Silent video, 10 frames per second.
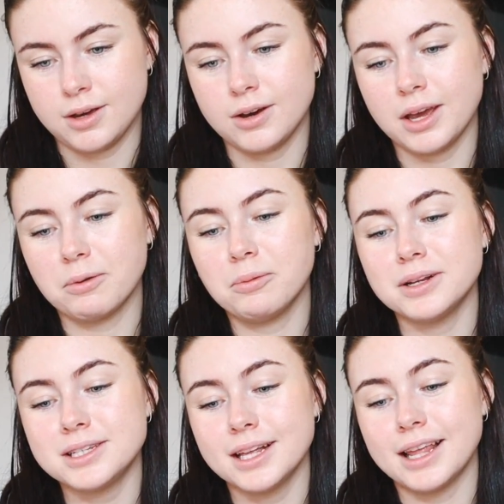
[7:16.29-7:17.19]
Okay,
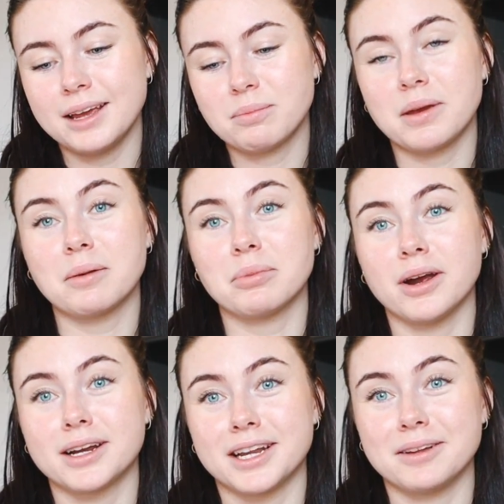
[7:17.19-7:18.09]
what's it like being
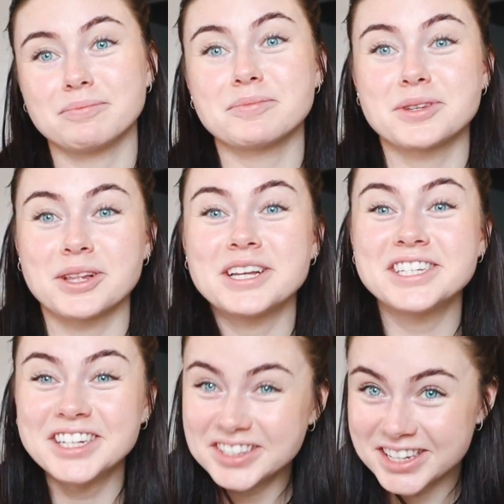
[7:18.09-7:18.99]
pregnant? So this
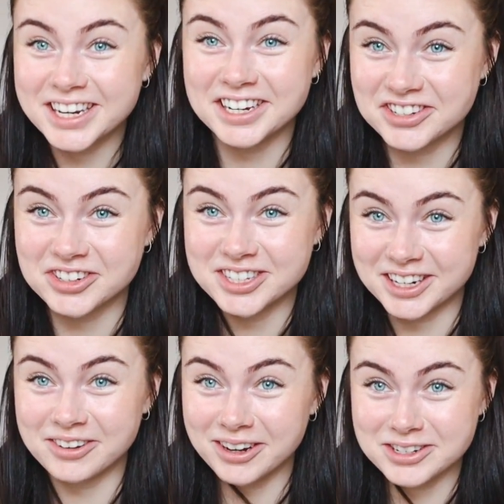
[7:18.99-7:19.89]
is an
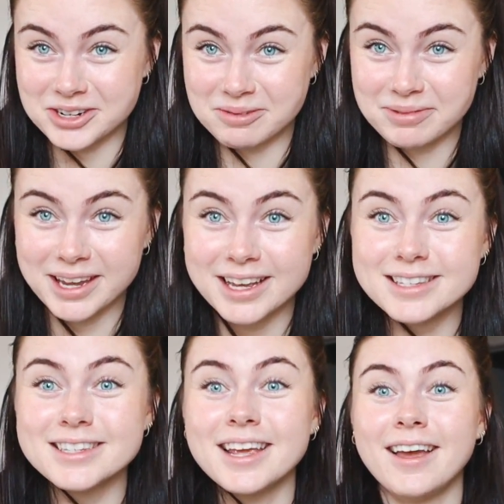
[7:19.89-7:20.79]
interesting question,
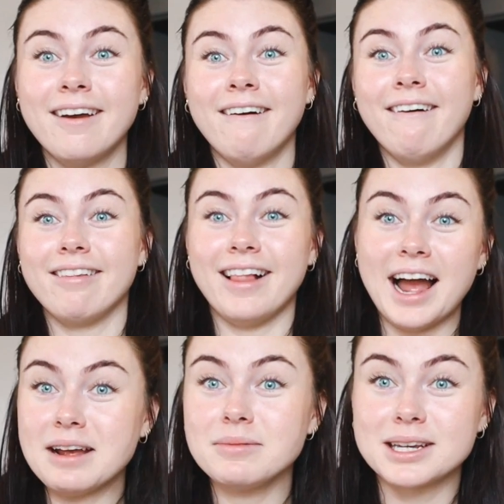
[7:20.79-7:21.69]
because
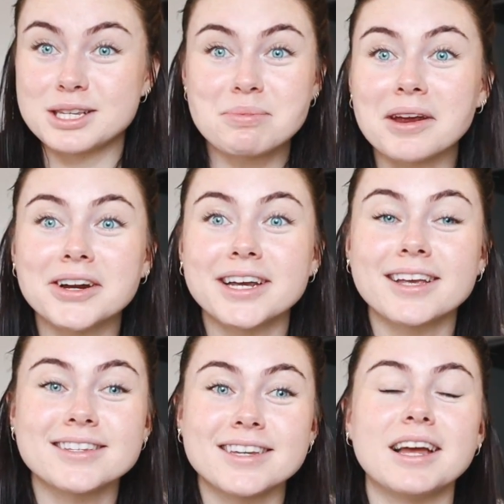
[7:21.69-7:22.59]
I'm
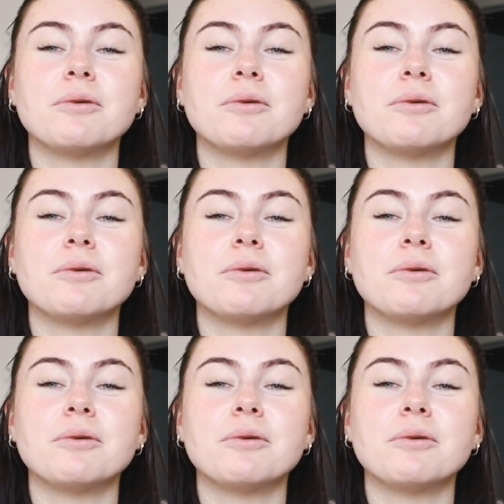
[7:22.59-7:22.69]
experiencing